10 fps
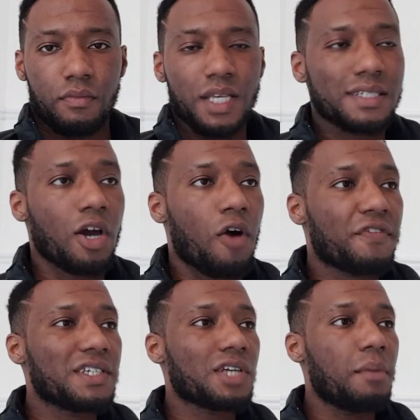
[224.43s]
This girl
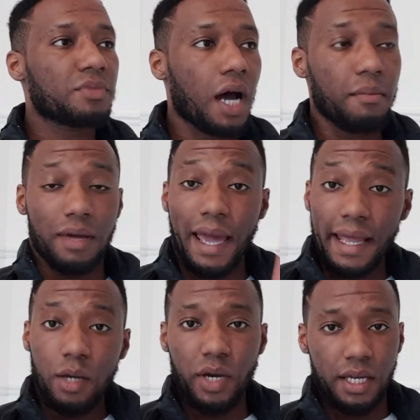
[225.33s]
thinks I'm dumb.
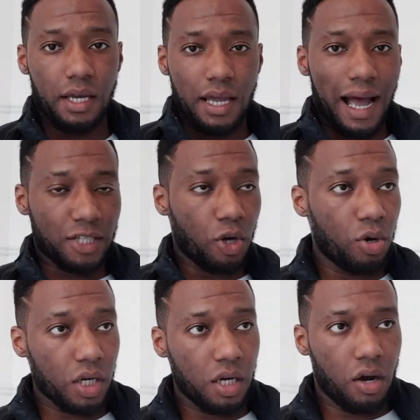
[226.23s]
Anyway, I
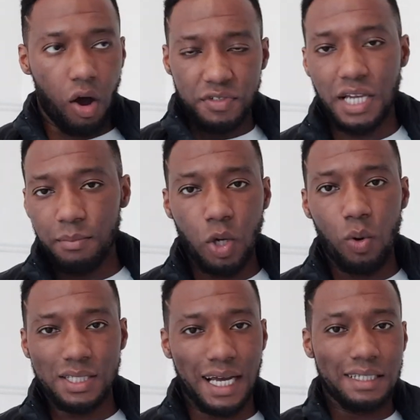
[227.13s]
told her, obviously I'm no
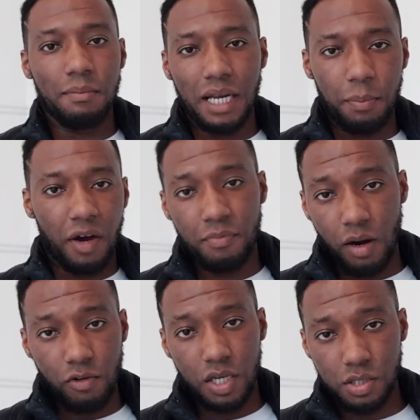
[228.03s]
one's handyman apart from
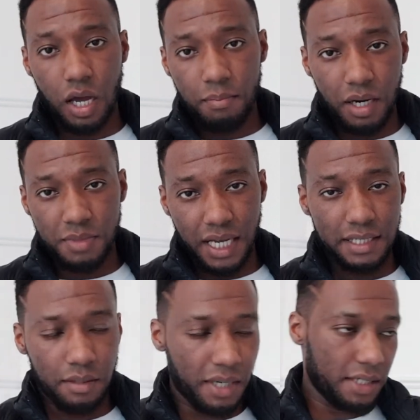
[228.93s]
my rascal, Clark mum's
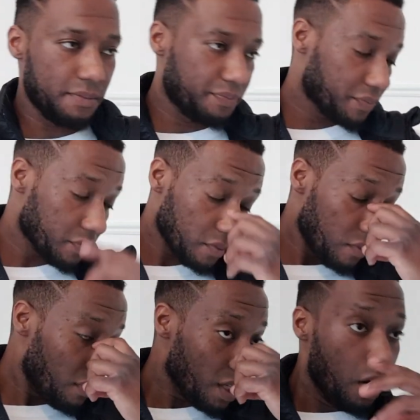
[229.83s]
handyman.
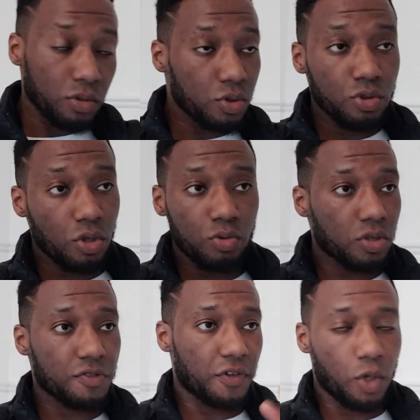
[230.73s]
I don't do no
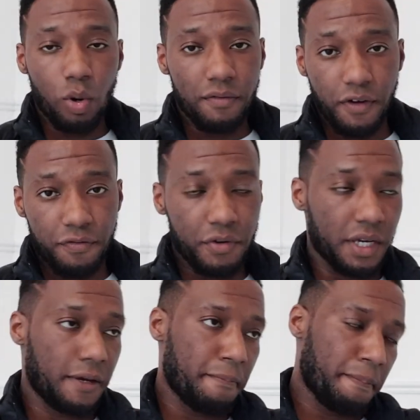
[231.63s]
jobs for no one for
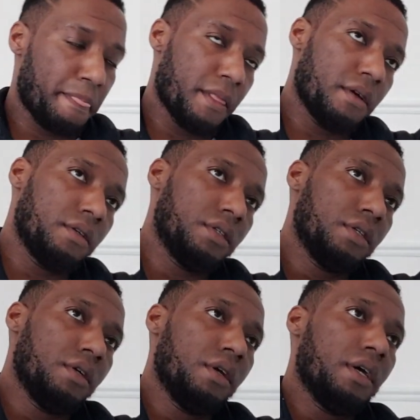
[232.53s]
free.
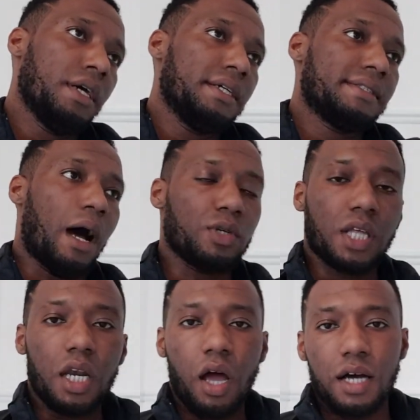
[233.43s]
That was
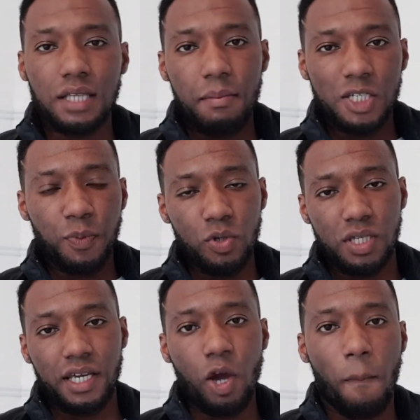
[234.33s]
the last time I spoke to
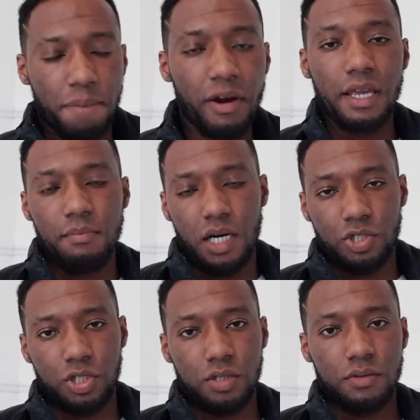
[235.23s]
the girl, pretty
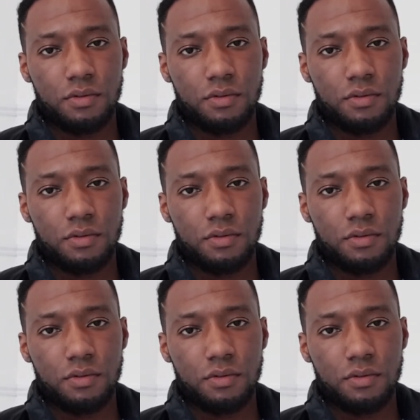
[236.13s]
much.